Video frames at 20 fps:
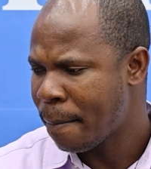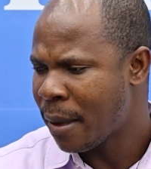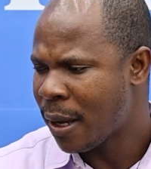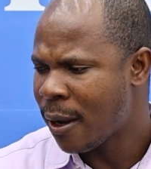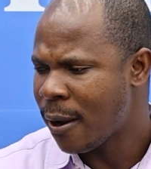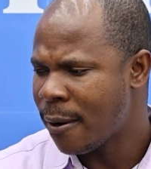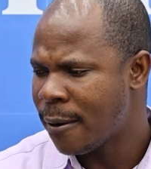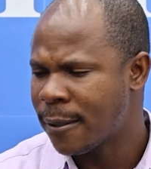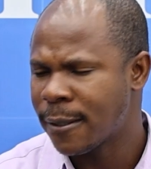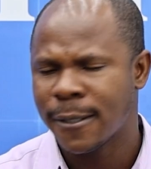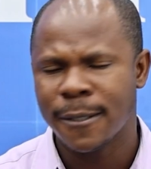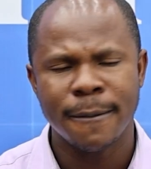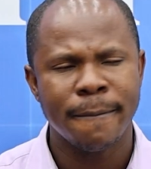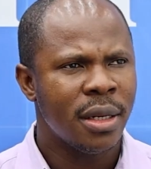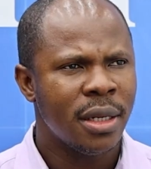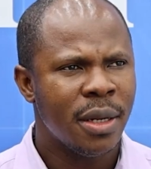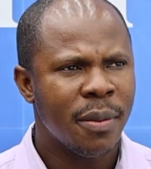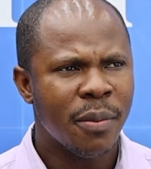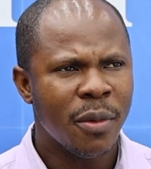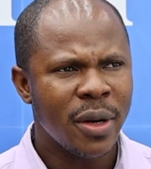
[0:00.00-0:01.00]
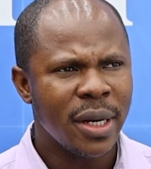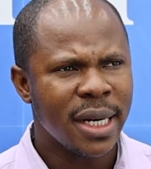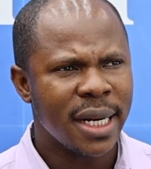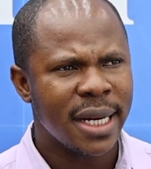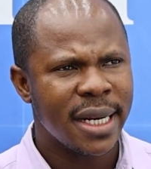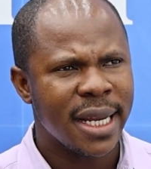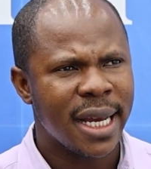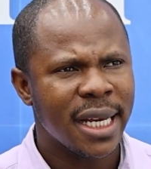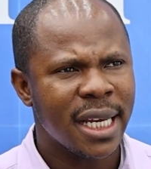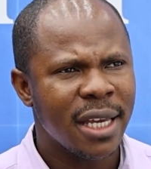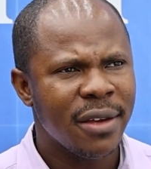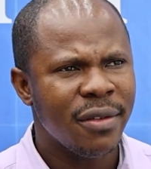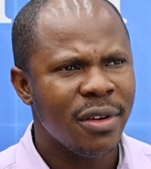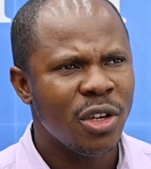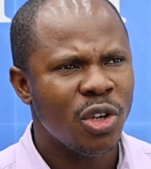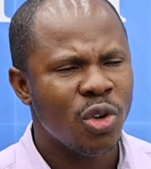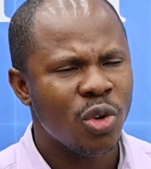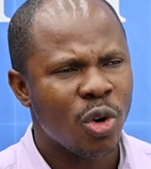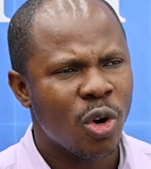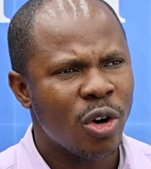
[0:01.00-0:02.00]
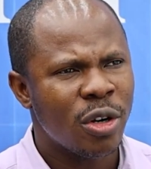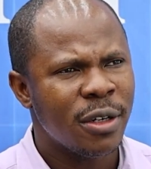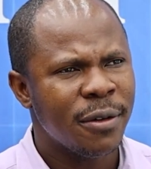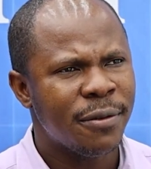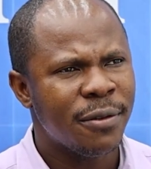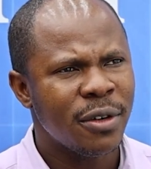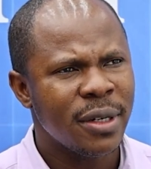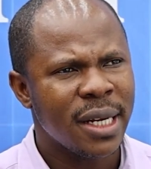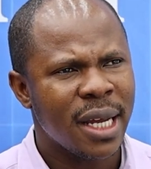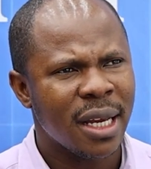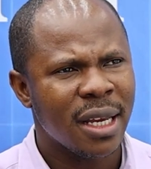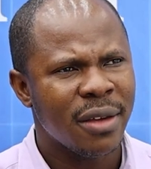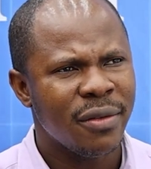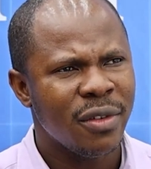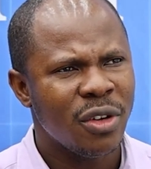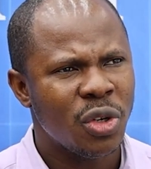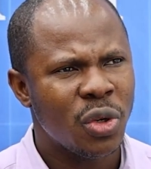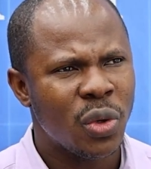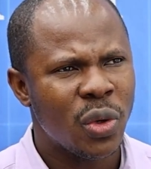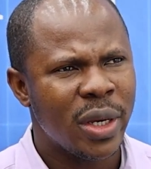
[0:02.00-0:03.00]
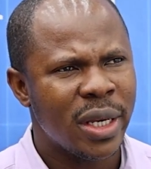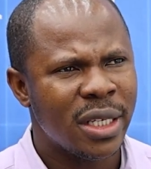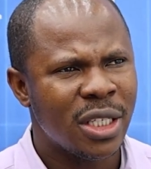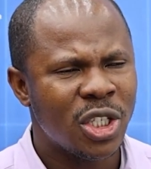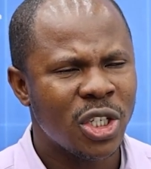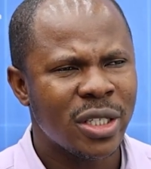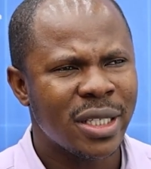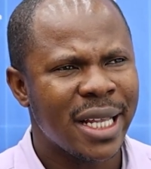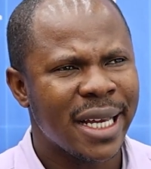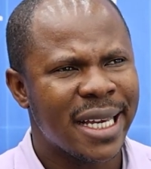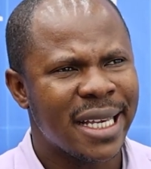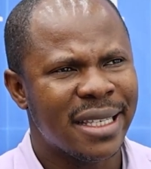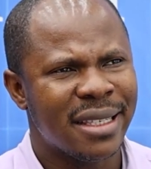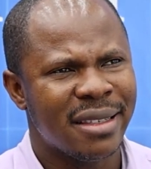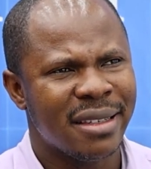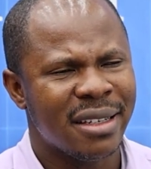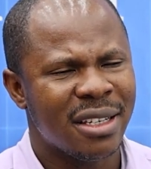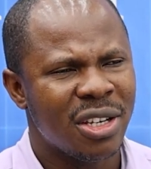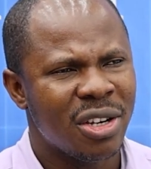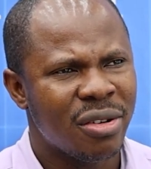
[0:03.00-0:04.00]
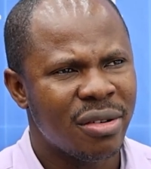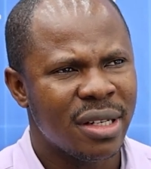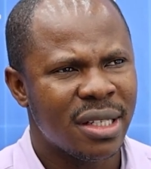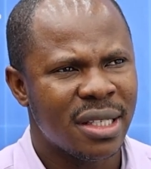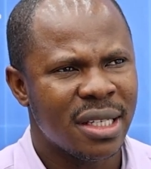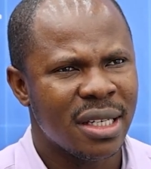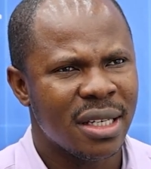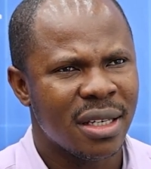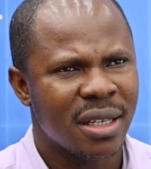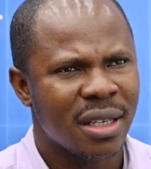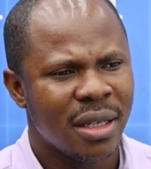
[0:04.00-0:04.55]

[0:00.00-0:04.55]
Because the money that they are giving you or the fund they are giving you is just like a security,